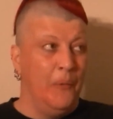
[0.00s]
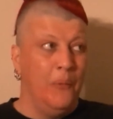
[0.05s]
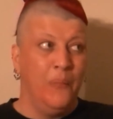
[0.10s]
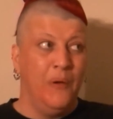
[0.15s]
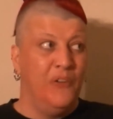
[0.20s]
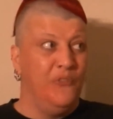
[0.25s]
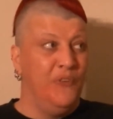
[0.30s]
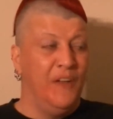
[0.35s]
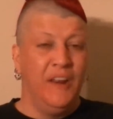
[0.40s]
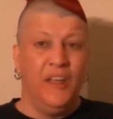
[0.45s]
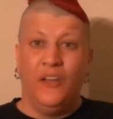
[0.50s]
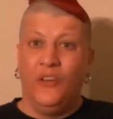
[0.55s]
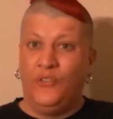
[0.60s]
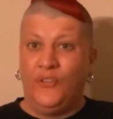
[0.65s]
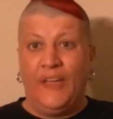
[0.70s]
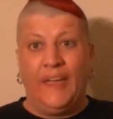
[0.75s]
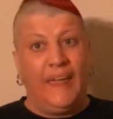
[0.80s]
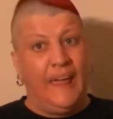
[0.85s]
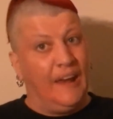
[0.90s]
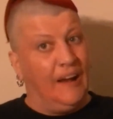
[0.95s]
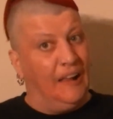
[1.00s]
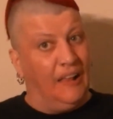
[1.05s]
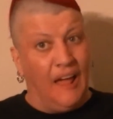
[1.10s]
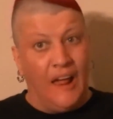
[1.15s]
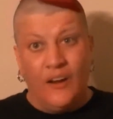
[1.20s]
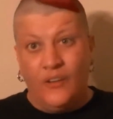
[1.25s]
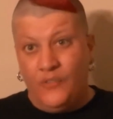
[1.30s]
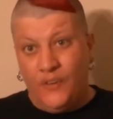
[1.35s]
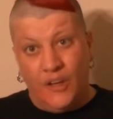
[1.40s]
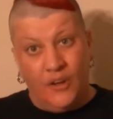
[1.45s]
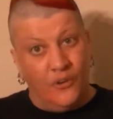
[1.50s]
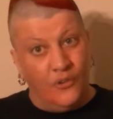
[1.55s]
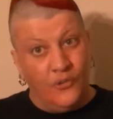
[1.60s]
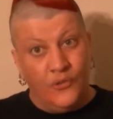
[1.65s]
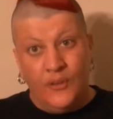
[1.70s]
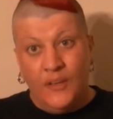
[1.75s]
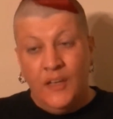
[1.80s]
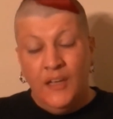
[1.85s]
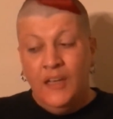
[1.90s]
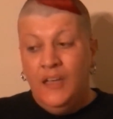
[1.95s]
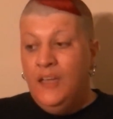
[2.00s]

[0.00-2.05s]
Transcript: of my videos like get a lot of views.